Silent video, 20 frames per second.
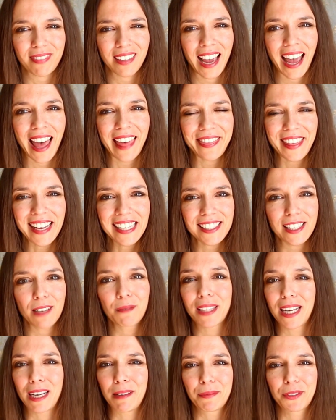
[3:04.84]
I think
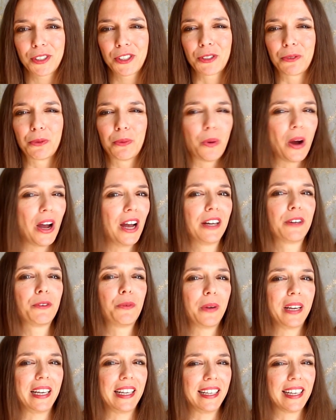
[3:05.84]
sometimes to work
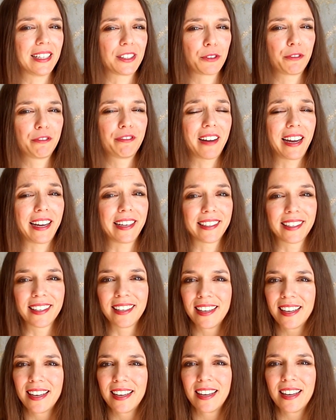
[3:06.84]
really and to find
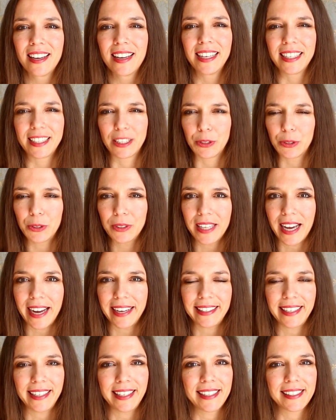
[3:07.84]
good
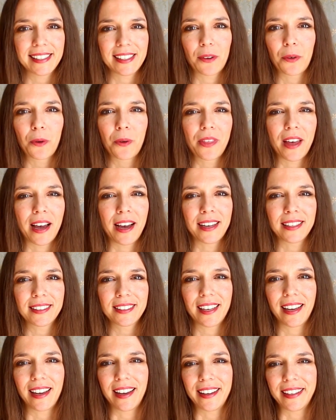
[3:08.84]
ideas or
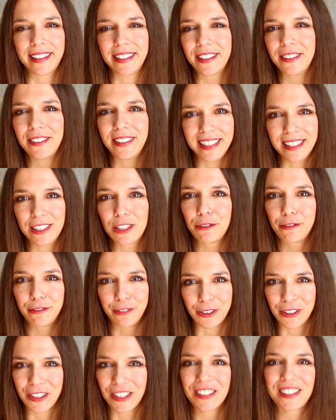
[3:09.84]
that uh, you need to
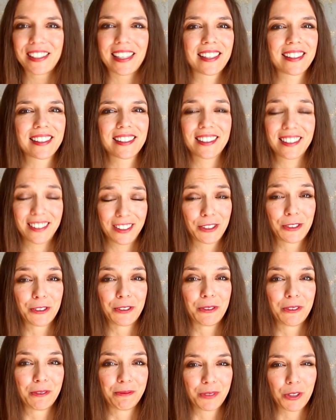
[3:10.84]
focus on
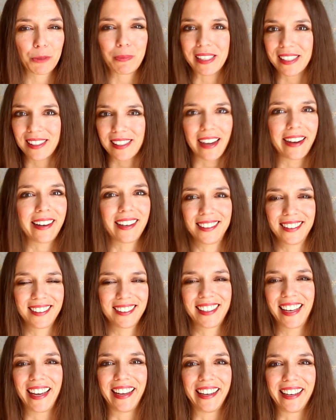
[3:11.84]
to, to be
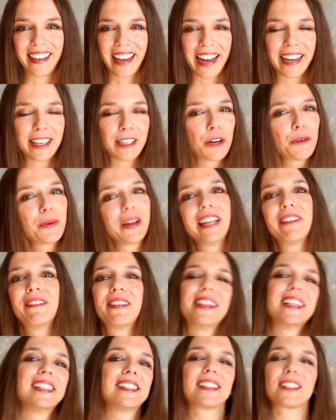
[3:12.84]
silent. I, I know we live
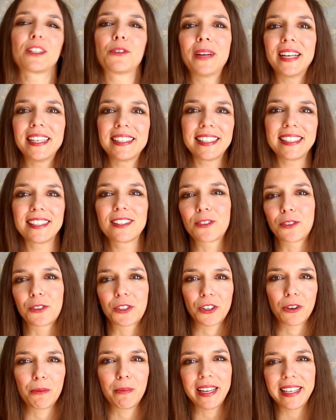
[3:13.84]
in this crazy
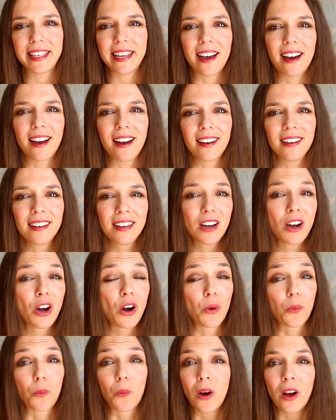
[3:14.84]
social media
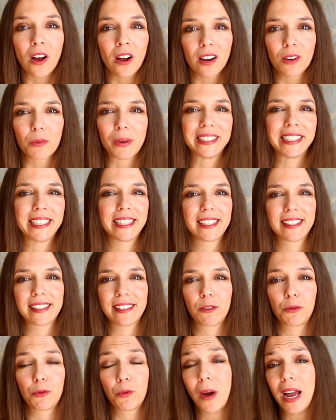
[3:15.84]
world where, it's,
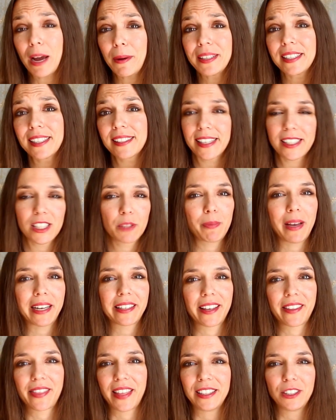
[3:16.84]
where it is
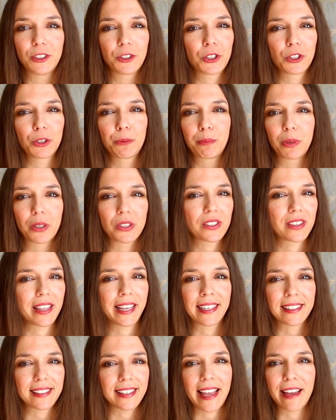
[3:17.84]
expected that you should post
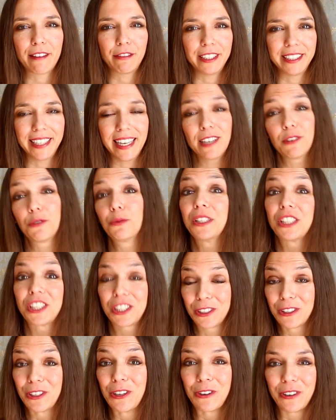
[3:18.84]
things every day, which
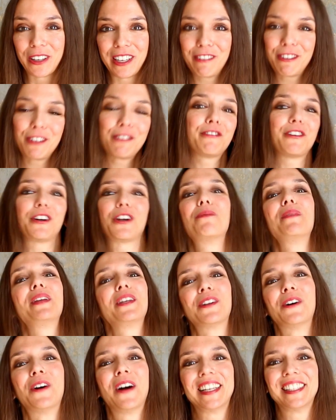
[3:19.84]
you know, if you follow me,
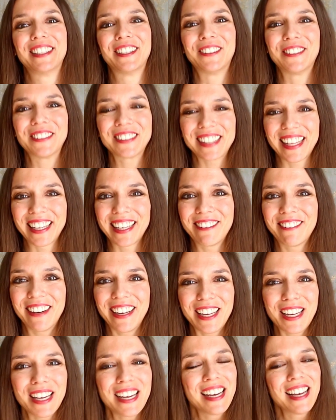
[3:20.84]
you know I don't
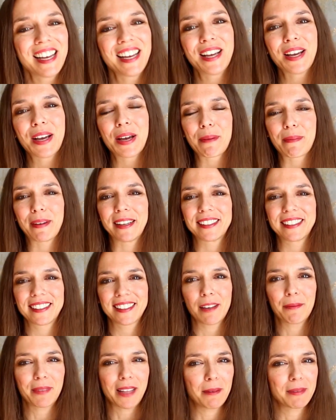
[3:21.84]
anyway. But
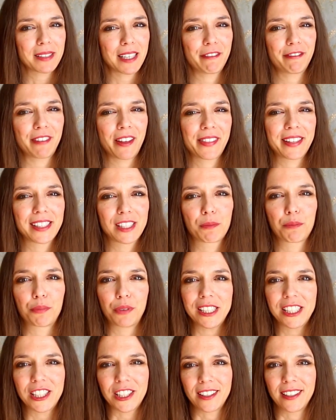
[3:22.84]
sometimes I find this
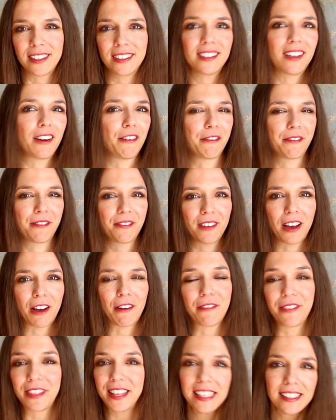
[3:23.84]
pressure of,
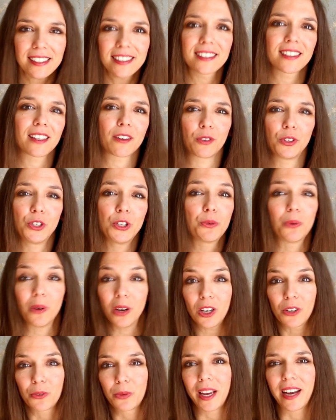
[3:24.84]
of this new
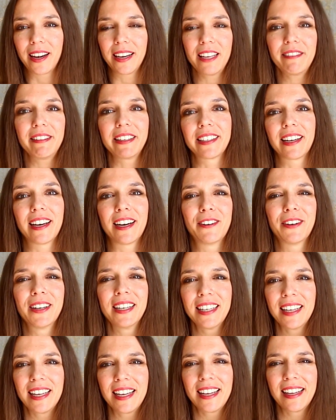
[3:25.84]
world we are living now
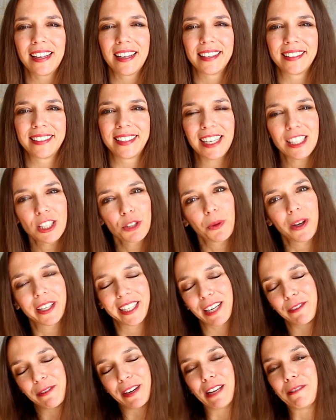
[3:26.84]
not
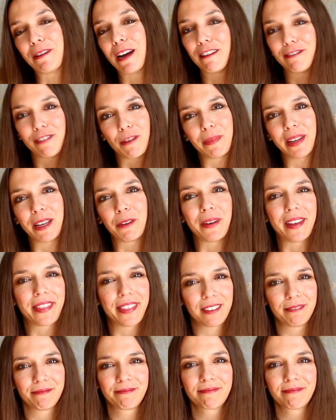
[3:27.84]
working really well for me with